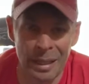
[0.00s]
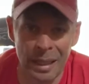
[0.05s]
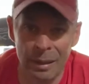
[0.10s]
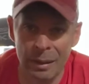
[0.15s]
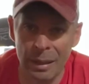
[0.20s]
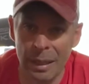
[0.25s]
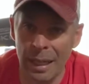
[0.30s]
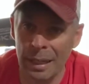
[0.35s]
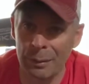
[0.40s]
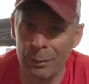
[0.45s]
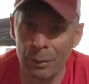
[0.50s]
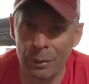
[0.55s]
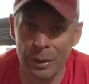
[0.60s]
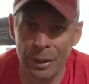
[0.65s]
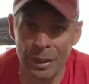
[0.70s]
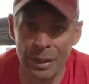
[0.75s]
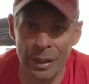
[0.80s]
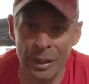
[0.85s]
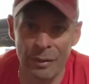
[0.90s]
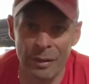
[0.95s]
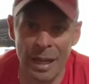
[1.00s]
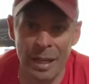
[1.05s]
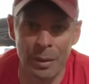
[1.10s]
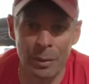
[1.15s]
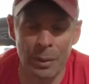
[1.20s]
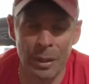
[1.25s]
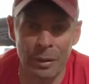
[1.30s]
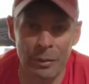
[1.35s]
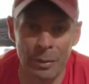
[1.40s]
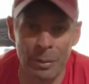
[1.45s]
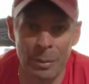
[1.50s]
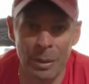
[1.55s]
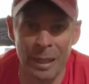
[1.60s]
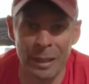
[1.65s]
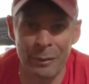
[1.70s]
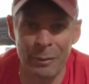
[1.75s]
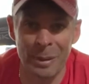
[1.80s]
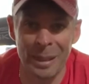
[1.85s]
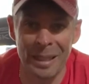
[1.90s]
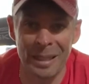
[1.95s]
And I really have gotten away from
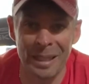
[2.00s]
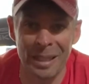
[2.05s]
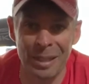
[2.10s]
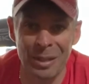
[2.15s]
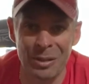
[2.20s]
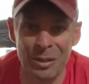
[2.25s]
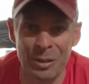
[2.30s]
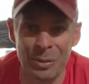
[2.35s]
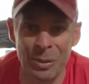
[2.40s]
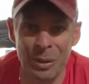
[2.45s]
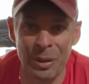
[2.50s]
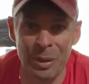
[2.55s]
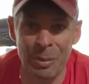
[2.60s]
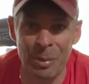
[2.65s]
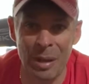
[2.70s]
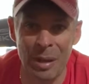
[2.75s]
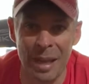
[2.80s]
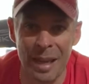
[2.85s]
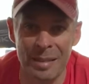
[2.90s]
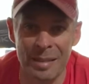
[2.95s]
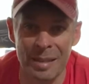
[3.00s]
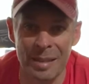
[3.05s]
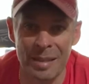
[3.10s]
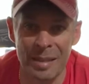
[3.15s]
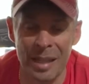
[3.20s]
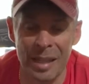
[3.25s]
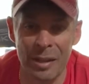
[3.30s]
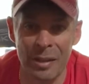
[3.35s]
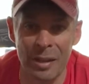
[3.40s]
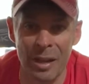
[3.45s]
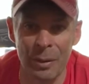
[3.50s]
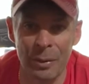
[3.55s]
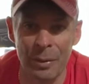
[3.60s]
live bait now just with the plastics that are out